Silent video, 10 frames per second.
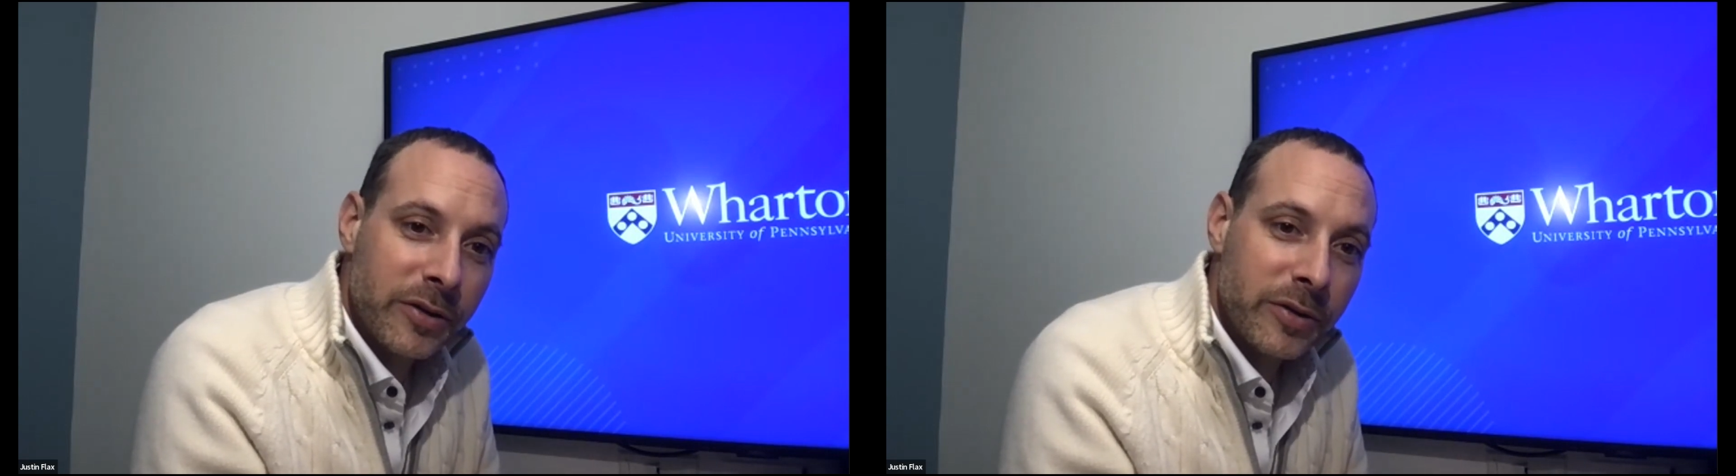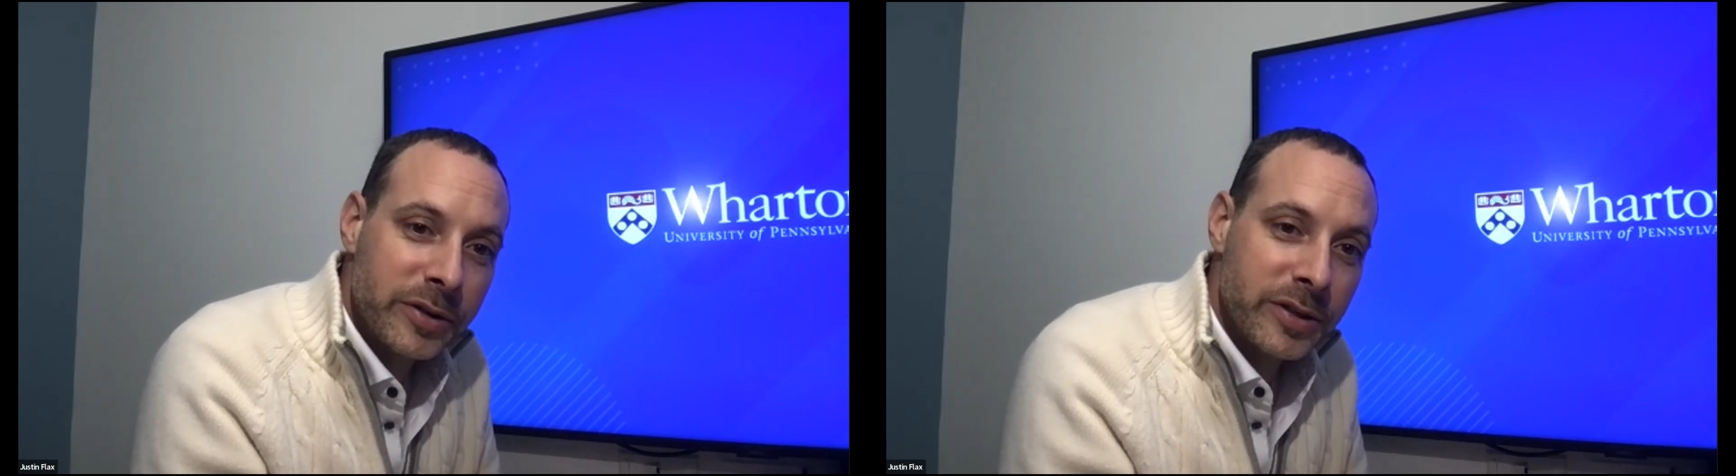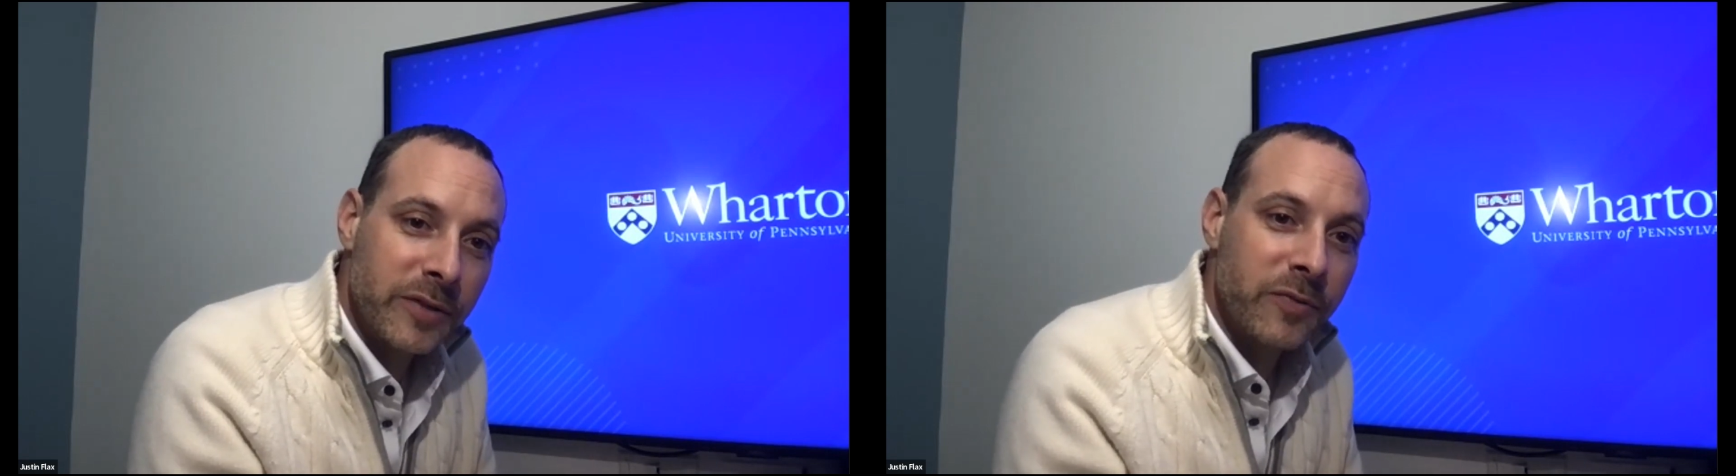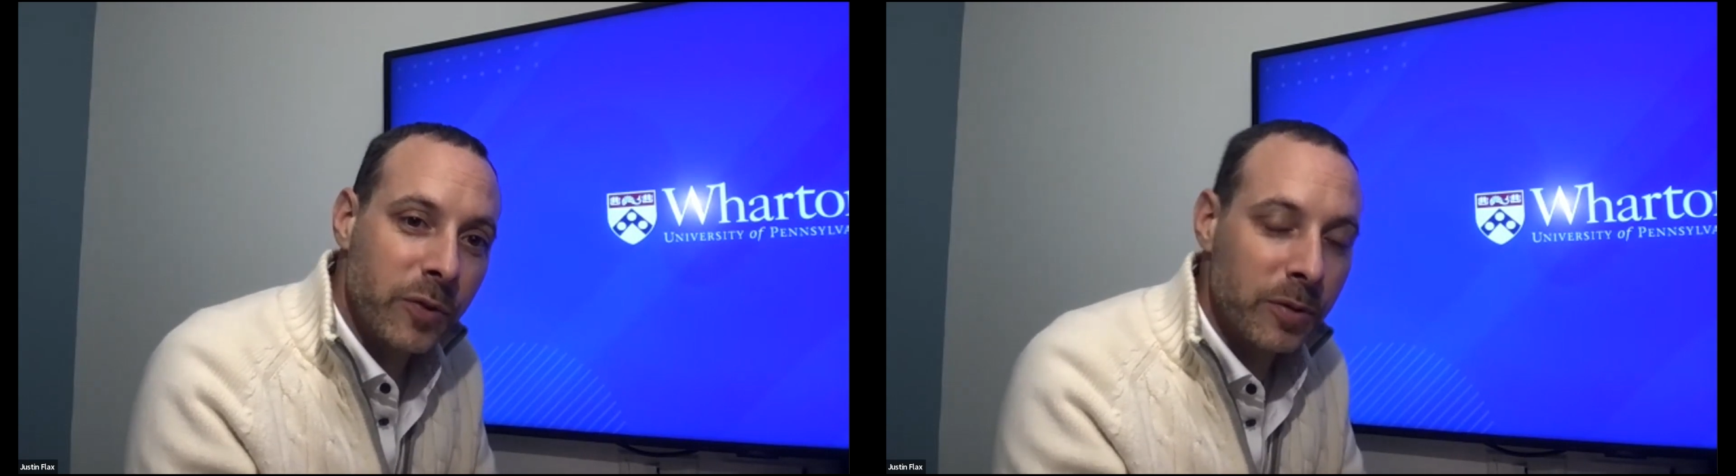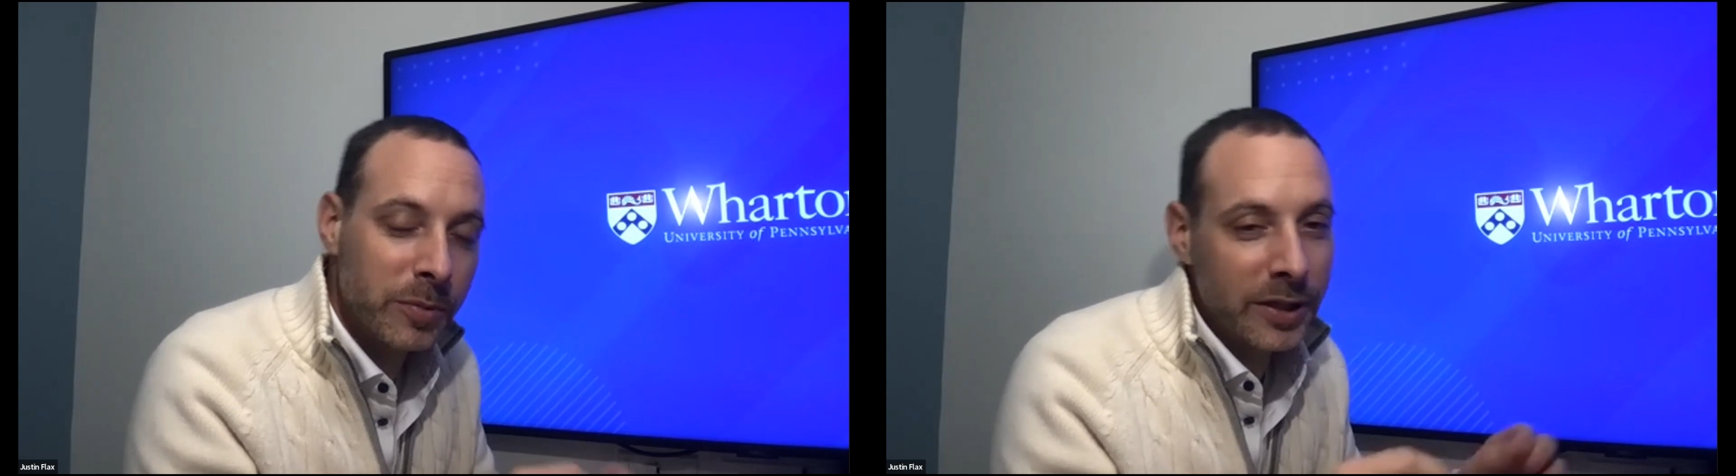you could say
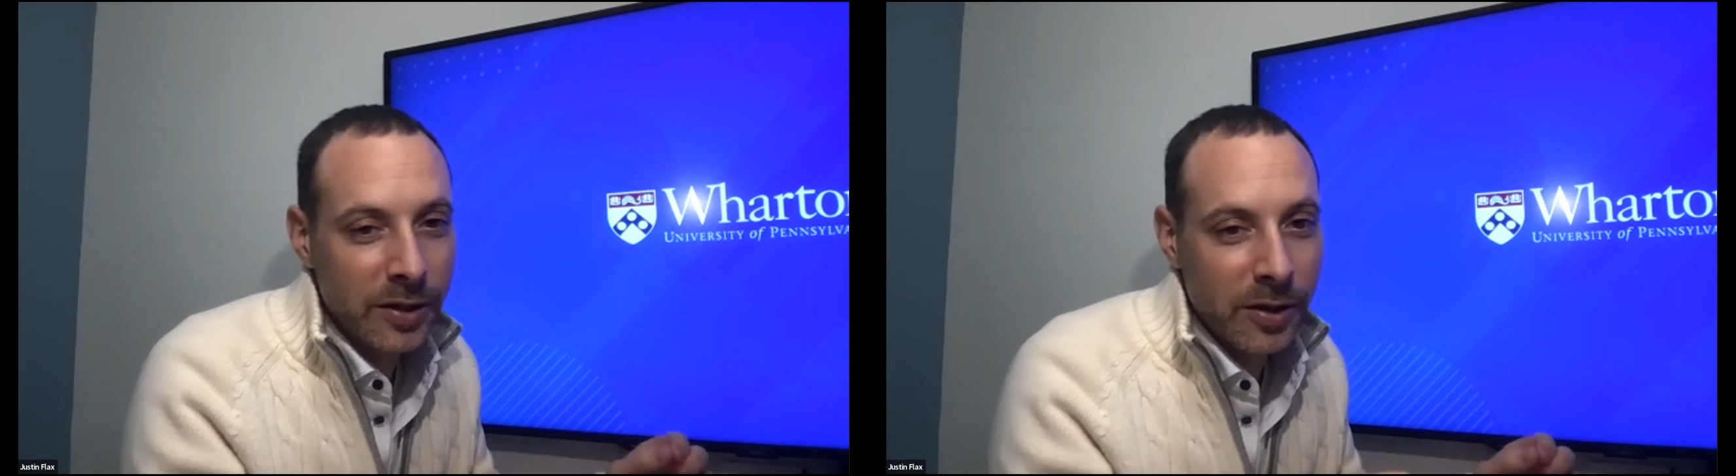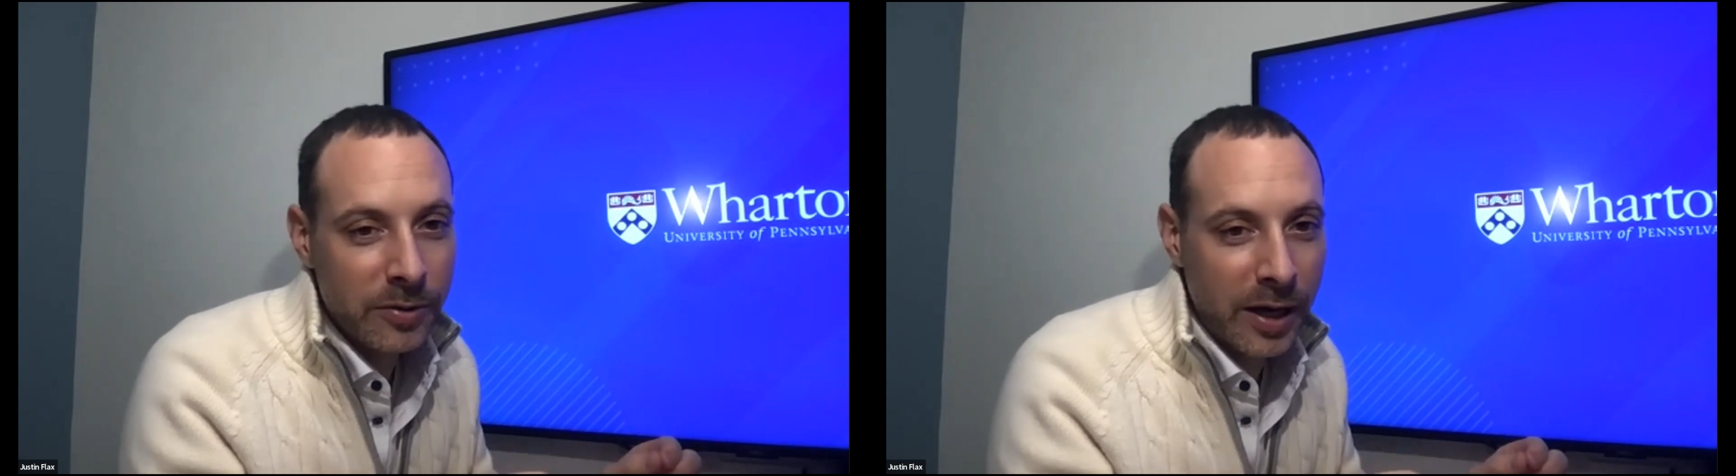formerly known